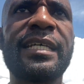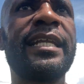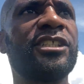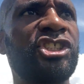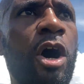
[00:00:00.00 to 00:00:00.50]
I had
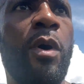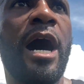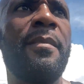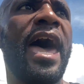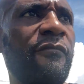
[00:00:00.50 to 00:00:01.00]
to show
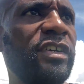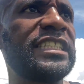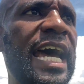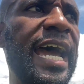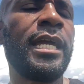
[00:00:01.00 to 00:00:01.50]
up every
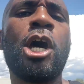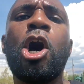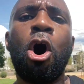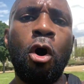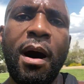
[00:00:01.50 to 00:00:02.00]
day,
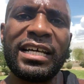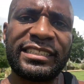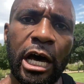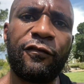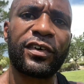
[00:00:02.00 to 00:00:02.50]
hold myself